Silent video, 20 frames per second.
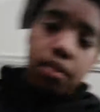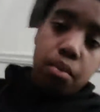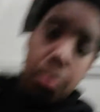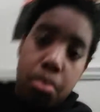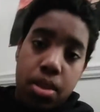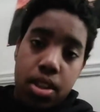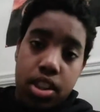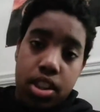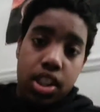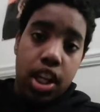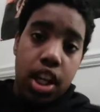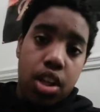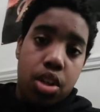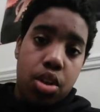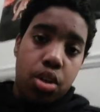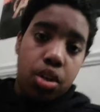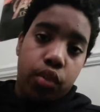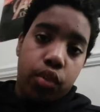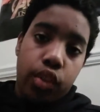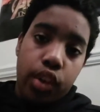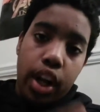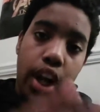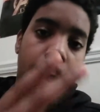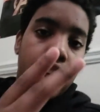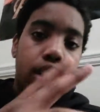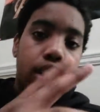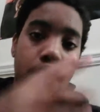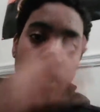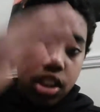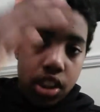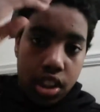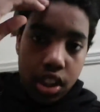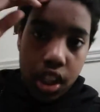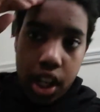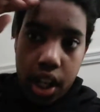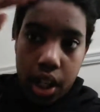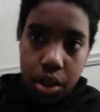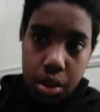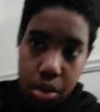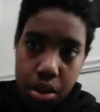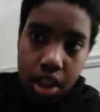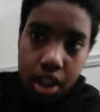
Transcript: just stay tuned for that. See you next.